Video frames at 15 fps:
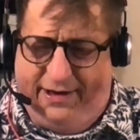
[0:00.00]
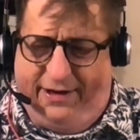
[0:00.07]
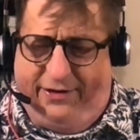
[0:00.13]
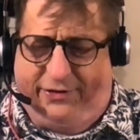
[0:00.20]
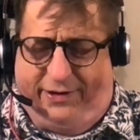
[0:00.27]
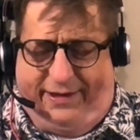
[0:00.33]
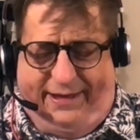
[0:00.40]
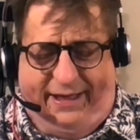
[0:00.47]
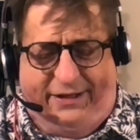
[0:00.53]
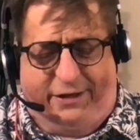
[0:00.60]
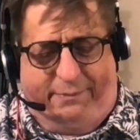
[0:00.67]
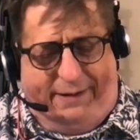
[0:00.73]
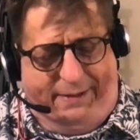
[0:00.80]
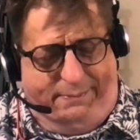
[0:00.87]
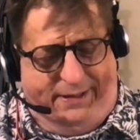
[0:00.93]
So I think there
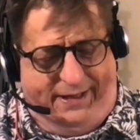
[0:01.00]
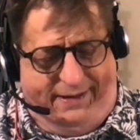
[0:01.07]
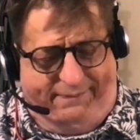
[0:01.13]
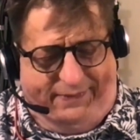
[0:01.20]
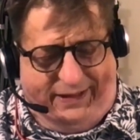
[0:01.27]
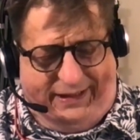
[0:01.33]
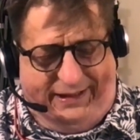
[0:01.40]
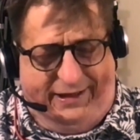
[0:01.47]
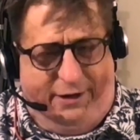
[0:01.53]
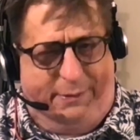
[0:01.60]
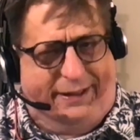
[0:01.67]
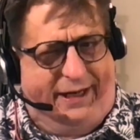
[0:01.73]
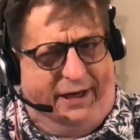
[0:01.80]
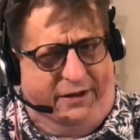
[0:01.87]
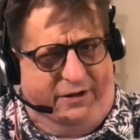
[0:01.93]
might be a little bit
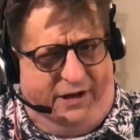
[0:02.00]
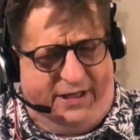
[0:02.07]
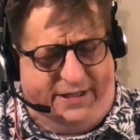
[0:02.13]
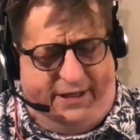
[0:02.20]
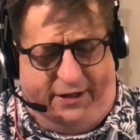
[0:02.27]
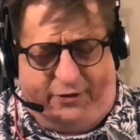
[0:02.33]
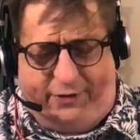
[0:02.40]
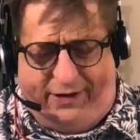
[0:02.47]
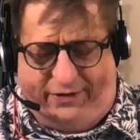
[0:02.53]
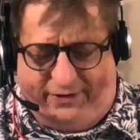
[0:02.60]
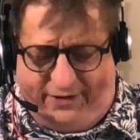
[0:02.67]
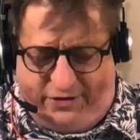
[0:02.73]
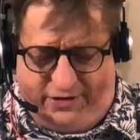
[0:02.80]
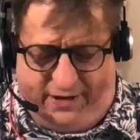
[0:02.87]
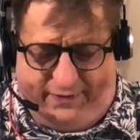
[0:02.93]
getting lost in the
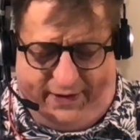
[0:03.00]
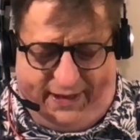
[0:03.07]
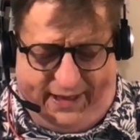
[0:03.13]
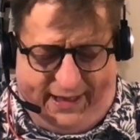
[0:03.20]
translation of it.